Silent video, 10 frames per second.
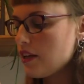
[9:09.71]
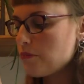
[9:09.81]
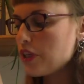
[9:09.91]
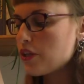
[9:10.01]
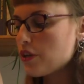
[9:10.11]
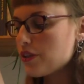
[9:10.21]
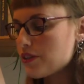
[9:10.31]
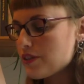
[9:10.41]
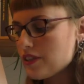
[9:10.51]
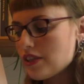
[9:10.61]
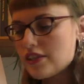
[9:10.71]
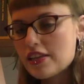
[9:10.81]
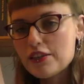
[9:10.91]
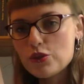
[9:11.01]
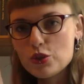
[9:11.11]
Because
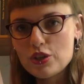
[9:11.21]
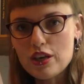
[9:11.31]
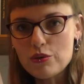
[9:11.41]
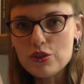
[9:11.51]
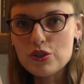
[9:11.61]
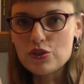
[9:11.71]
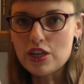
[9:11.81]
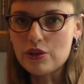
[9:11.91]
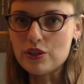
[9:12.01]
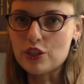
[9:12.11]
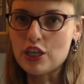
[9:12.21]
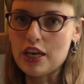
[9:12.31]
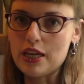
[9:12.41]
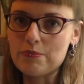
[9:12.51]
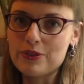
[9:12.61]
such counter
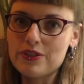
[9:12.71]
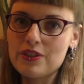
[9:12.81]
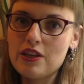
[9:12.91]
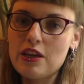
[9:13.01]
stereotypes